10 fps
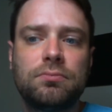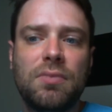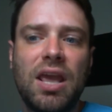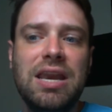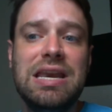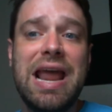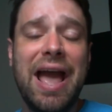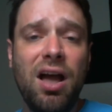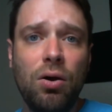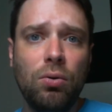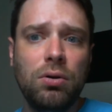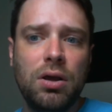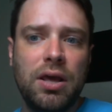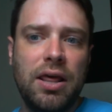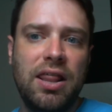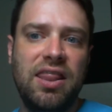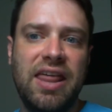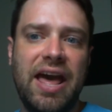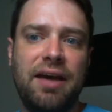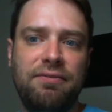now
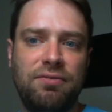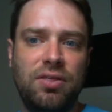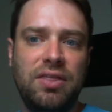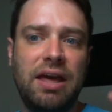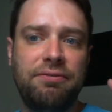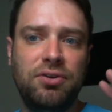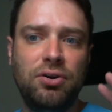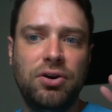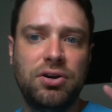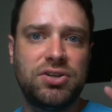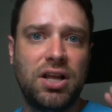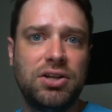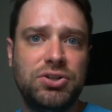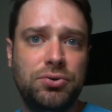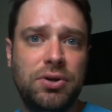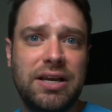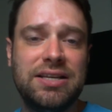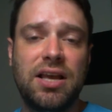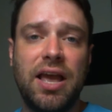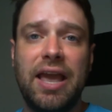that Fury or Solitude
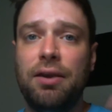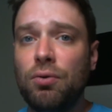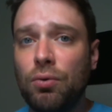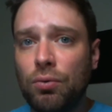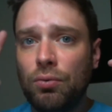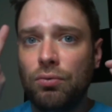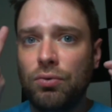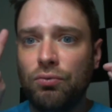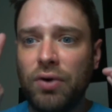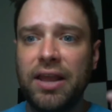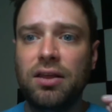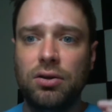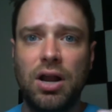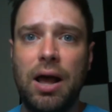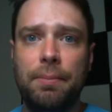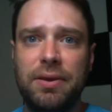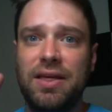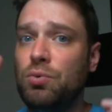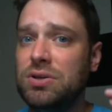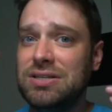is a regular copy that
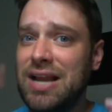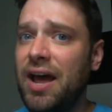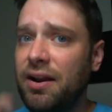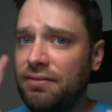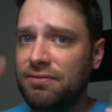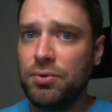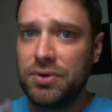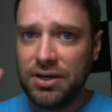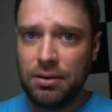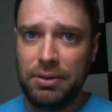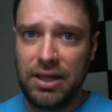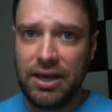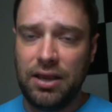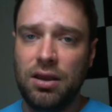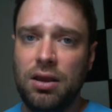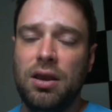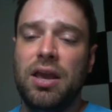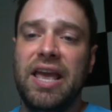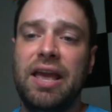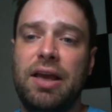was not evoked into play.
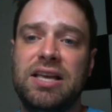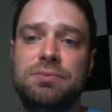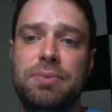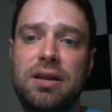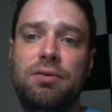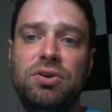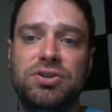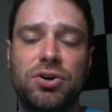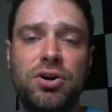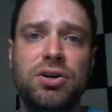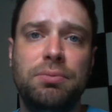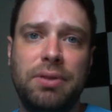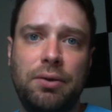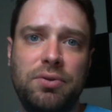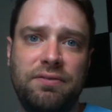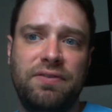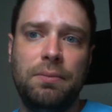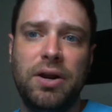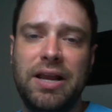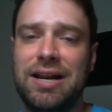It has been returned to play with
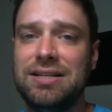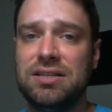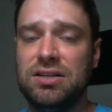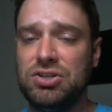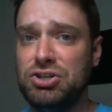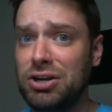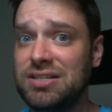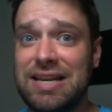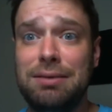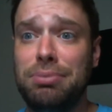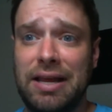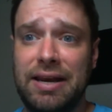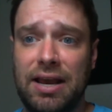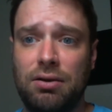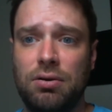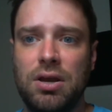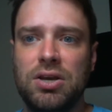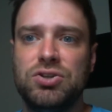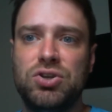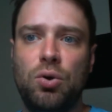Ephemerate, and it's just in play now.
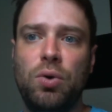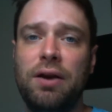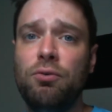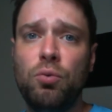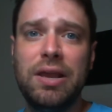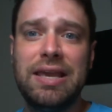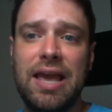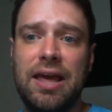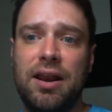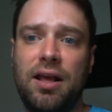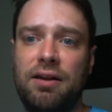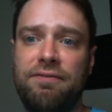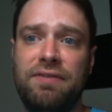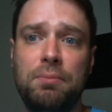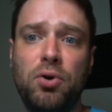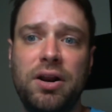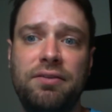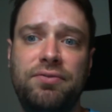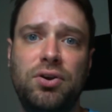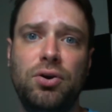So whenever we get an Ephemerated
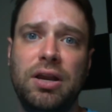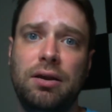Fury,